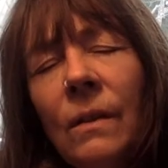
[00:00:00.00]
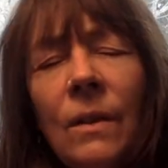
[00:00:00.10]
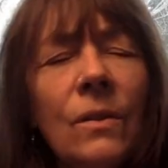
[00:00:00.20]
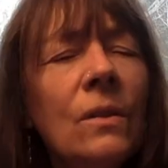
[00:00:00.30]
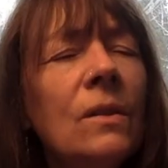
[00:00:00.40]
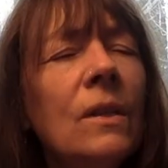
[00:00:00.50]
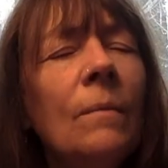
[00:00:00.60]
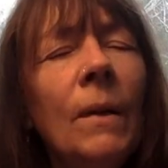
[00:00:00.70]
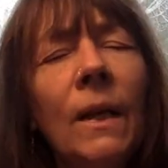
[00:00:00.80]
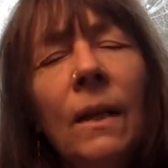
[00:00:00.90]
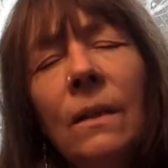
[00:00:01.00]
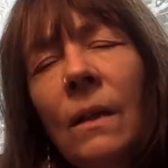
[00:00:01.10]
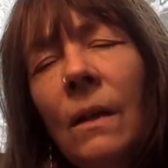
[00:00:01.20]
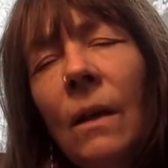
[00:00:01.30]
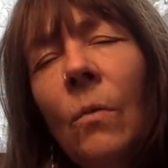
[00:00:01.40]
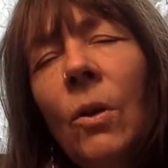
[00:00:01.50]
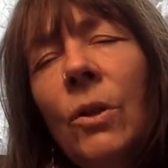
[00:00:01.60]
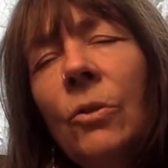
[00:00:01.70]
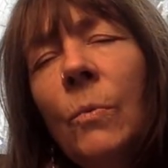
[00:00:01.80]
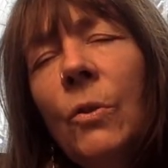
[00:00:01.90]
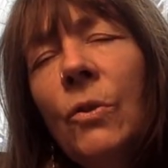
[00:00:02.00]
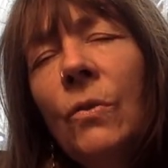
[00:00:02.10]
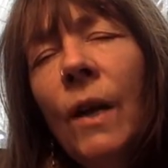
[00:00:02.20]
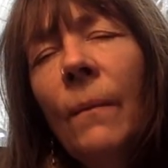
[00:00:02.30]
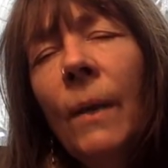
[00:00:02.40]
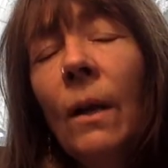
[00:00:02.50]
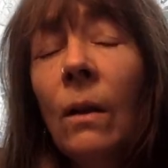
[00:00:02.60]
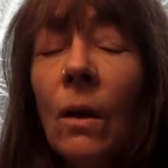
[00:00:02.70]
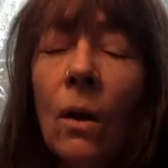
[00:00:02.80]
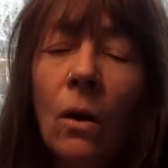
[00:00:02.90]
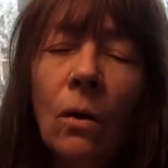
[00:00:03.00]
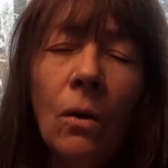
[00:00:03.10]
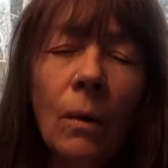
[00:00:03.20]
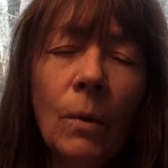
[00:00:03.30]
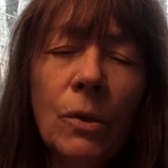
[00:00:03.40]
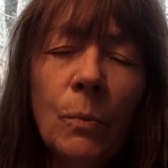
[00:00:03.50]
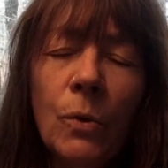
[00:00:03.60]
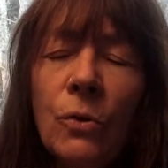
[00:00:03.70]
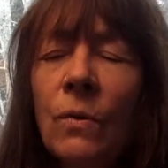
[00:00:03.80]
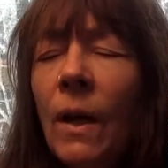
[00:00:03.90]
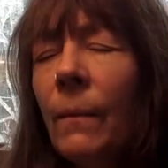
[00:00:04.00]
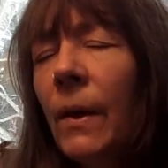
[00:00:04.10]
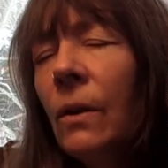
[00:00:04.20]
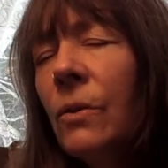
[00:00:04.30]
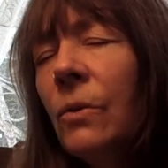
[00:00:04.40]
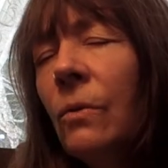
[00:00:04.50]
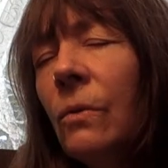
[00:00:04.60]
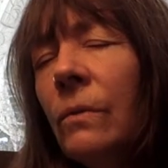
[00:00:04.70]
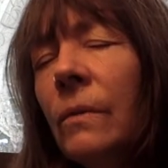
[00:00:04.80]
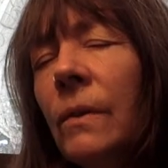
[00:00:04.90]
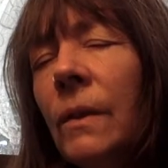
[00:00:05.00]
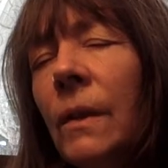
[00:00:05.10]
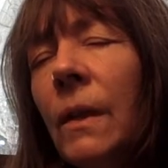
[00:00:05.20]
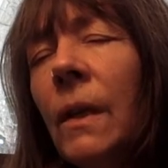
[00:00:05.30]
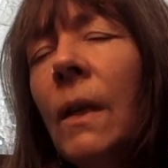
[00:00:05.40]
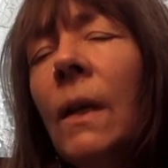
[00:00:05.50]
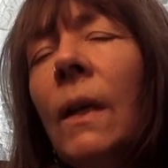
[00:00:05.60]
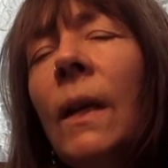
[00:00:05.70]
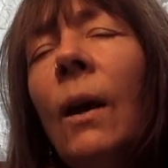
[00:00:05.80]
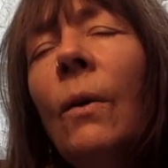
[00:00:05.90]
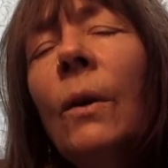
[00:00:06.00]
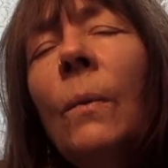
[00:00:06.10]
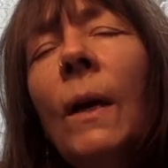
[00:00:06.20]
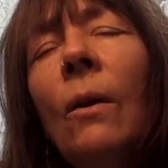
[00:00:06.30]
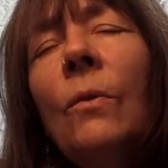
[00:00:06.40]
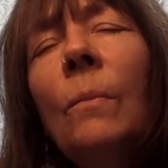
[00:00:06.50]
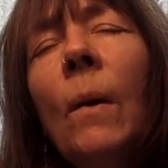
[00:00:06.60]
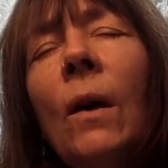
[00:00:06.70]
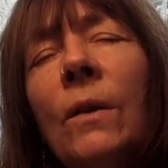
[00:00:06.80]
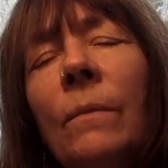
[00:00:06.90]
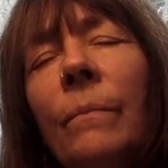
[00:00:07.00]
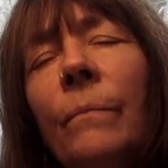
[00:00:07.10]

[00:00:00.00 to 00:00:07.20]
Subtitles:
Doesn't seem like it. I wanted to push you down the hill. Oh, I want to push you down the hill too. Now here we are at the bottom.